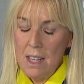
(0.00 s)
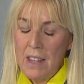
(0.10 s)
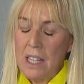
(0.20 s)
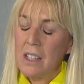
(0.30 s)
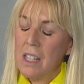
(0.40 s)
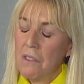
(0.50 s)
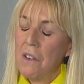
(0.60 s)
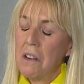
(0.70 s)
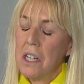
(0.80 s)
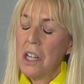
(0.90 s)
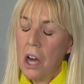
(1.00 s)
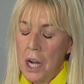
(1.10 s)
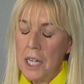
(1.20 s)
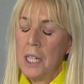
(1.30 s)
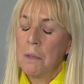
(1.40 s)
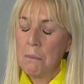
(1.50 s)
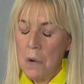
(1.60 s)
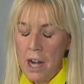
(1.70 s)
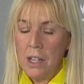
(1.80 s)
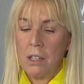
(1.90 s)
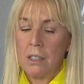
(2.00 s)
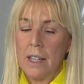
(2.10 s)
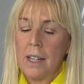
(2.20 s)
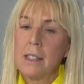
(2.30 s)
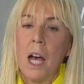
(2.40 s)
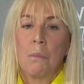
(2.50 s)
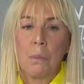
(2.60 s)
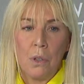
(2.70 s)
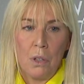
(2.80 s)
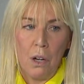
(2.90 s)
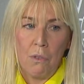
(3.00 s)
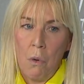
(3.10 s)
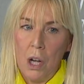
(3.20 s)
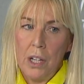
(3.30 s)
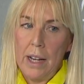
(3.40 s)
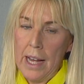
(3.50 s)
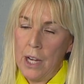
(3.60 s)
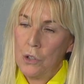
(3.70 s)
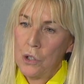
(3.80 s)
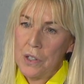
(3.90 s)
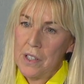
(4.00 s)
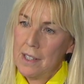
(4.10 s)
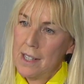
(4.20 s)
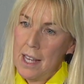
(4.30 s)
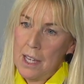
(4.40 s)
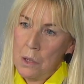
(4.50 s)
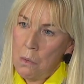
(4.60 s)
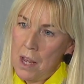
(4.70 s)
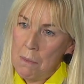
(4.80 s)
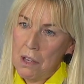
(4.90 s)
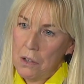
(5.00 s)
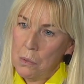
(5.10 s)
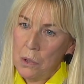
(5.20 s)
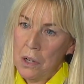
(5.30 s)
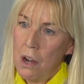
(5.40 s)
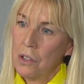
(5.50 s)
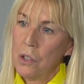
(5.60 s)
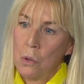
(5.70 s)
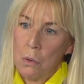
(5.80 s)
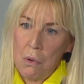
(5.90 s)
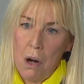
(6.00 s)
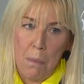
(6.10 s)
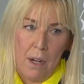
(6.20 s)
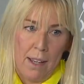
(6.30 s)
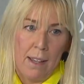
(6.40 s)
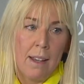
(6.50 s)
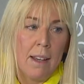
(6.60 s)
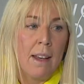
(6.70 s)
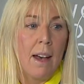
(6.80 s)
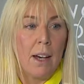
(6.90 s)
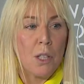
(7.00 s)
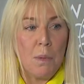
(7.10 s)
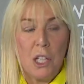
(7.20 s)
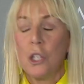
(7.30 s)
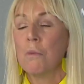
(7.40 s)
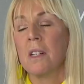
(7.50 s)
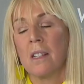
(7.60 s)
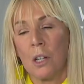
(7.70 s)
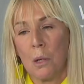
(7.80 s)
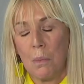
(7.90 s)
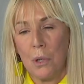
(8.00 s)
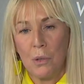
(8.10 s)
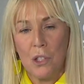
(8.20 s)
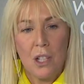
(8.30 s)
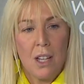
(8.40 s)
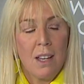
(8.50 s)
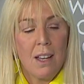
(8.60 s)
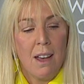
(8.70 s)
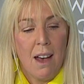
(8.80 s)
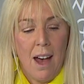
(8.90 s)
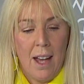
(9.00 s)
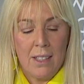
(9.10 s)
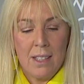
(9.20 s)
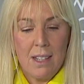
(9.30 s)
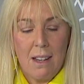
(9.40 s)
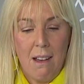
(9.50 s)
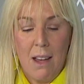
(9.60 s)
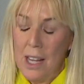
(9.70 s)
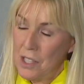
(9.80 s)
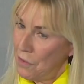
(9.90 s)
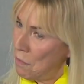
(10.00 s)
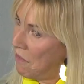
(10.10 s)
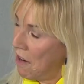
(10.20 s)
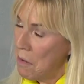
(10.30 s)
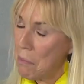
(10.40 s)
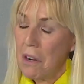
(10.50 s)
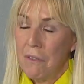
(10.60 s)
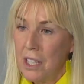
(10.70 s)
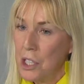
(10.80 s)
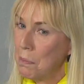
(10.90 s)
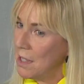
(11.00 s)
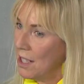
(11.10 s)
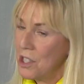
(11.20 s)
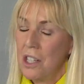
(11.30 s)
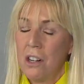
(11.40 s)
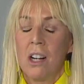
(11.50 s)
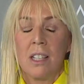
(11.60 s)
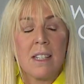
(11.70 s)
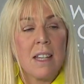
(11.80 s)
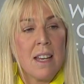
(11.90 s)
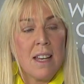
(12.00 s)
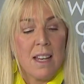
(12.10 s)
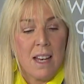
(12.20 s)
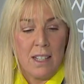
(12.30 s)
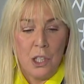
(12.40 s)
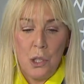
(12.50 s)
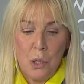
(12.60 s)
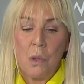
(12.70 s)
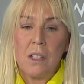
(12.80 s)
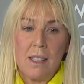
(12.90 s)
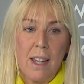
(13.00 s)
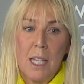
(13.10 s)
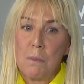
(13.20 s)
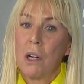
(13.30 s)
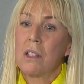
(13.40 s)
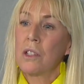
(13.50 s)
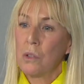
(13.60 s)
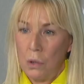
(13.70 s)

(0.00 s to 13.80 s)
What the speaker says: that is a very tiny, minor example of how trust is taken away because we're not taught properly how to be human in our approach. And it's from a very privileged position in Ireland. And I just want to say it's personal to